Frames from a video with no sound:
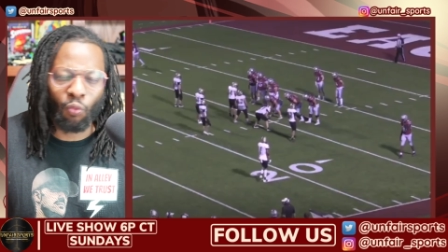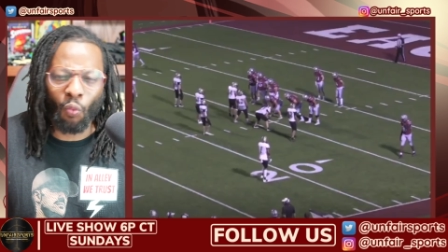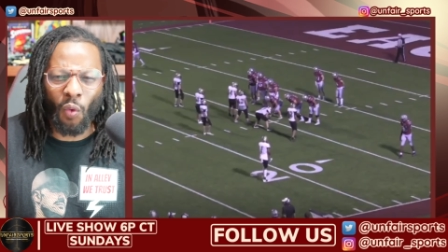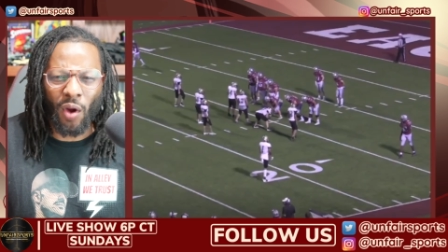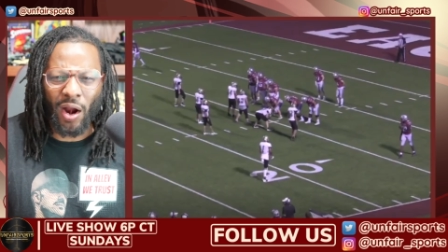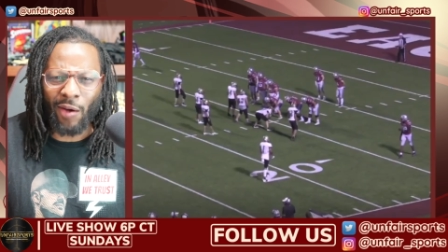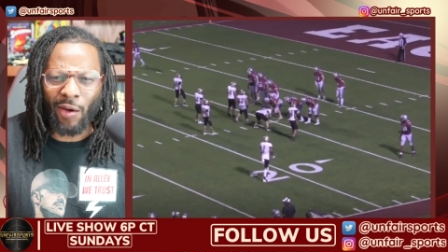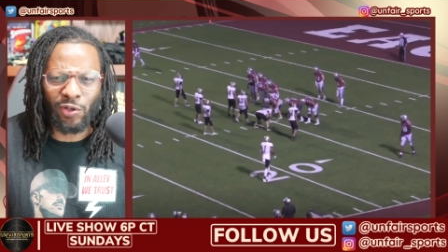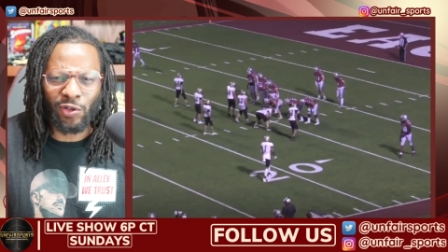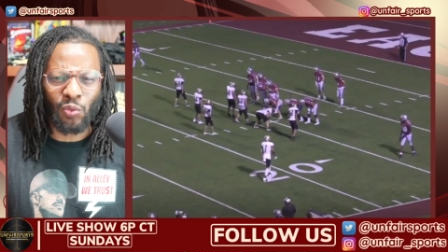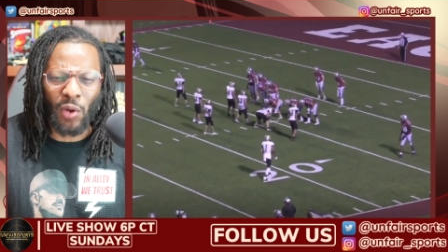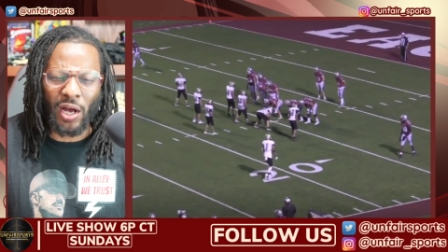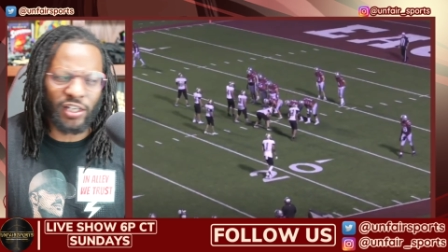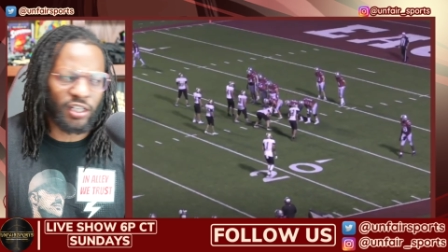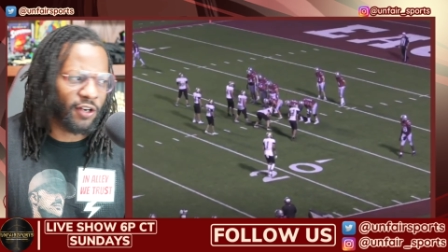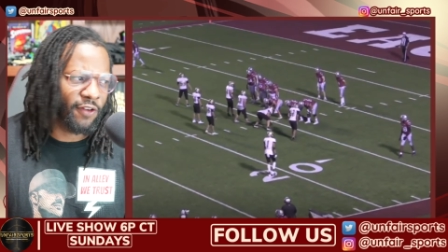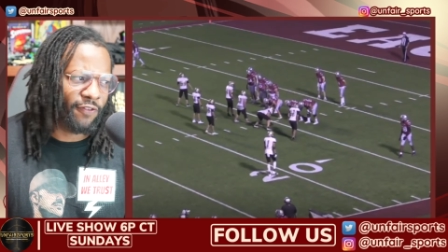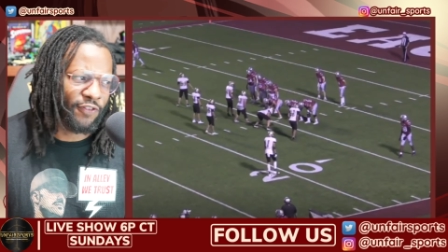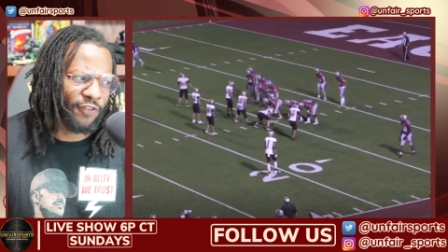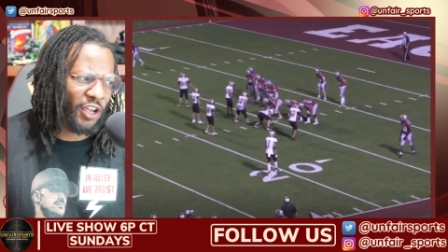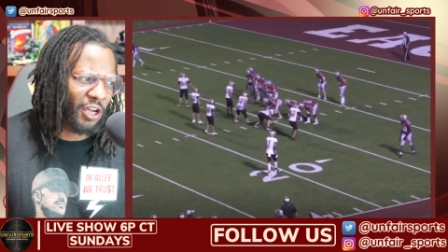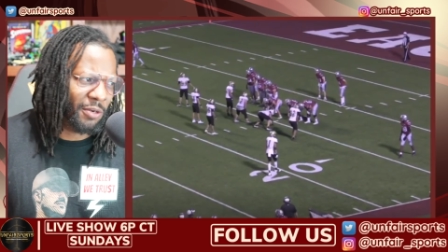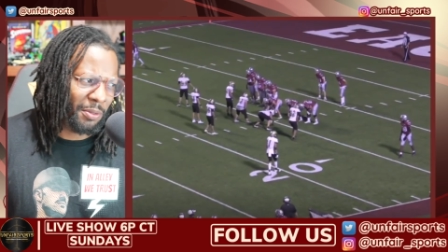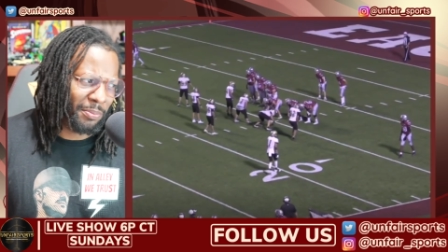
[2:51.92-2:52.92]
when I was watching the
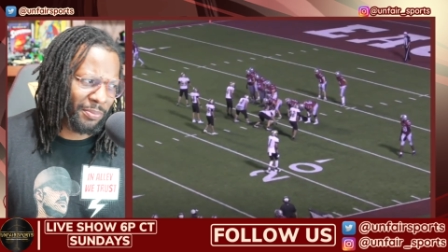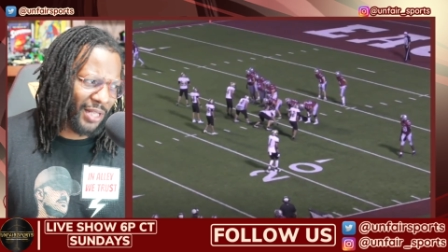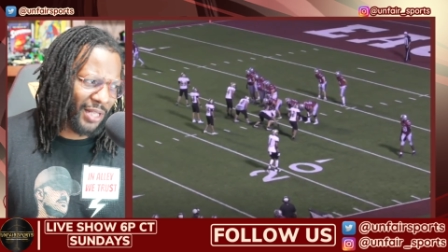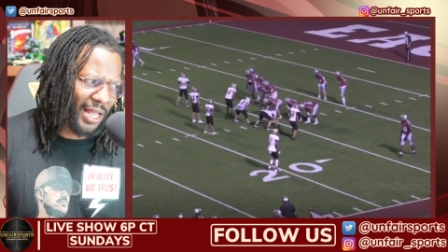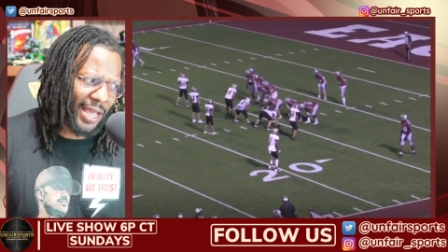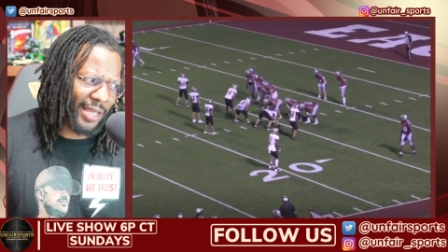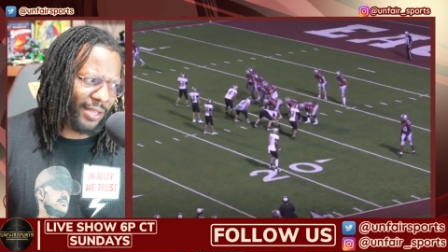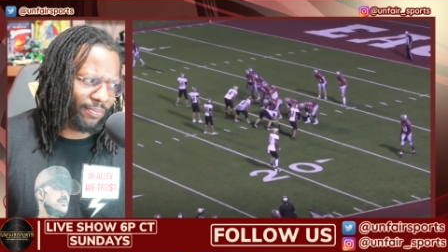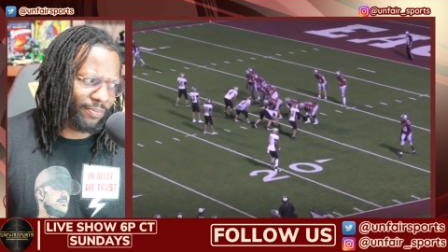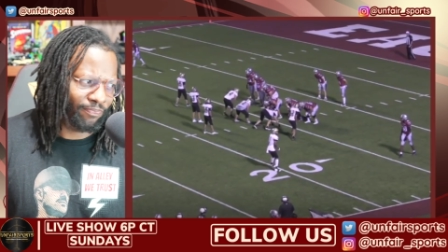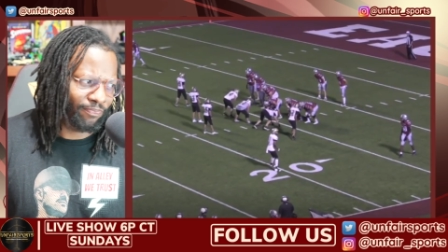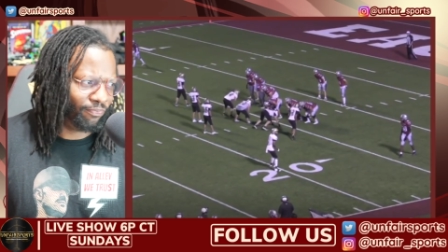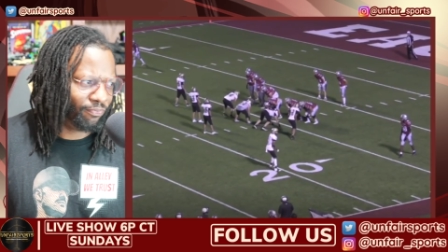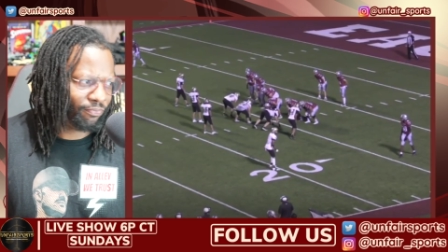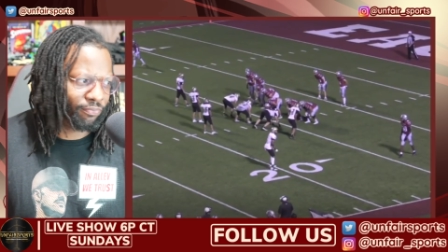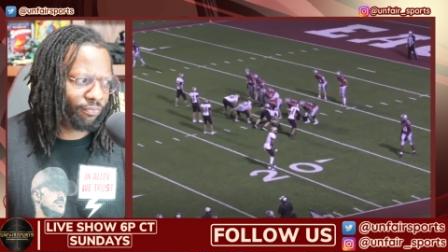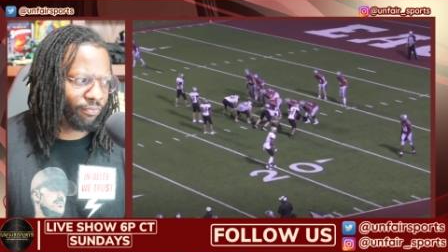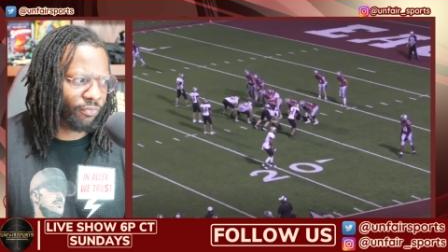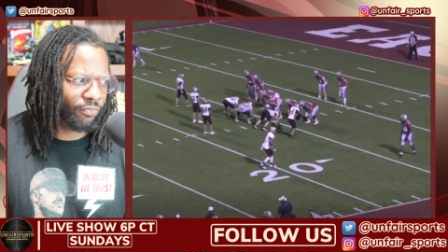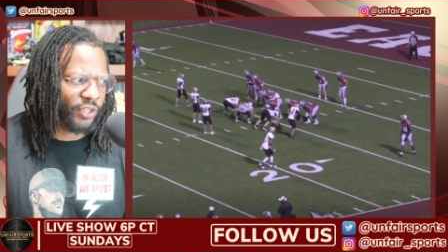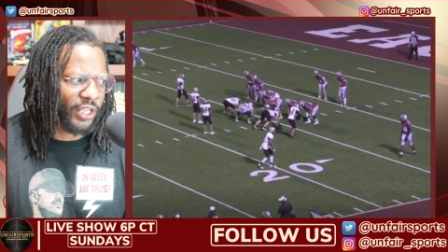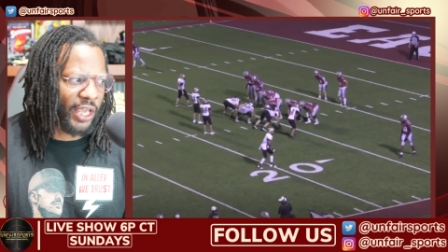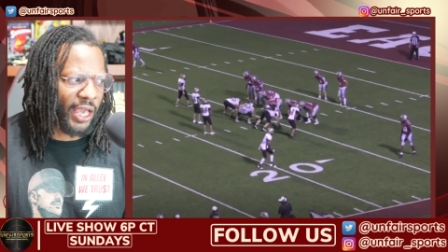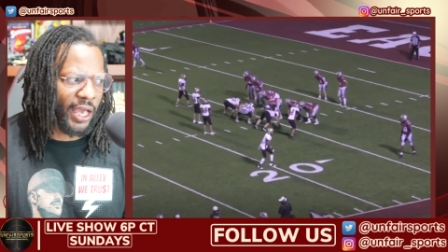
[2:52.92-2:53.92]
film, I'm like,
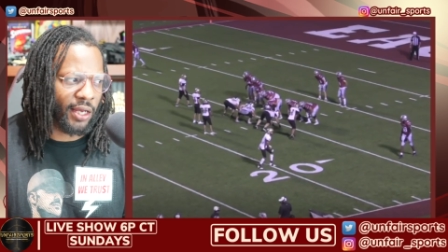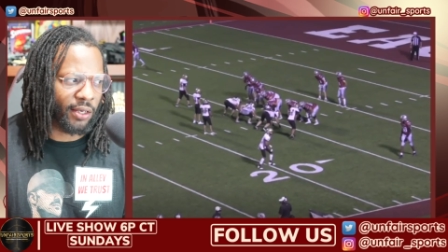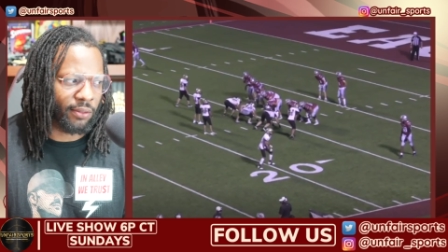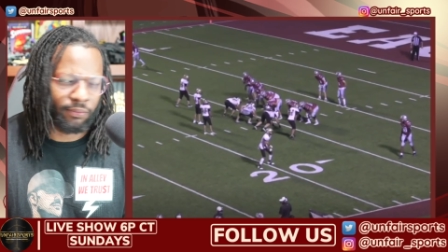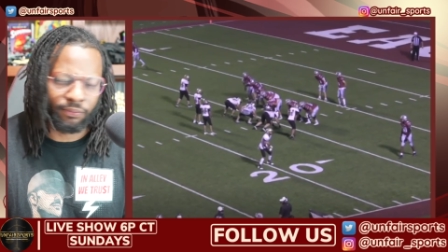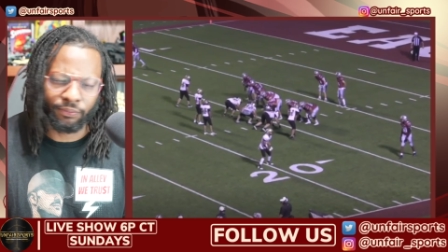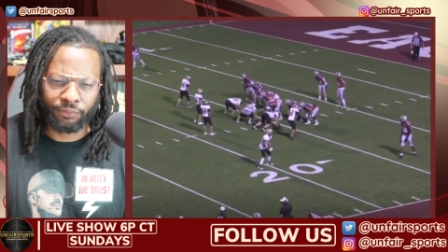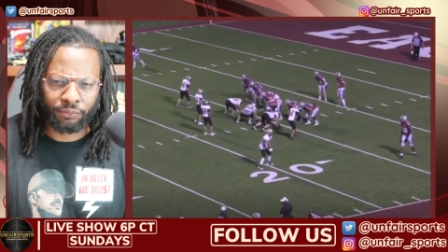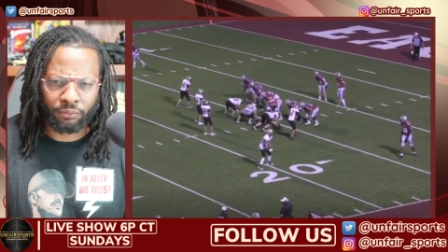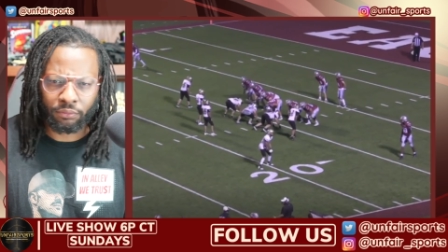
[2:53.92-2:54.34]
yeah,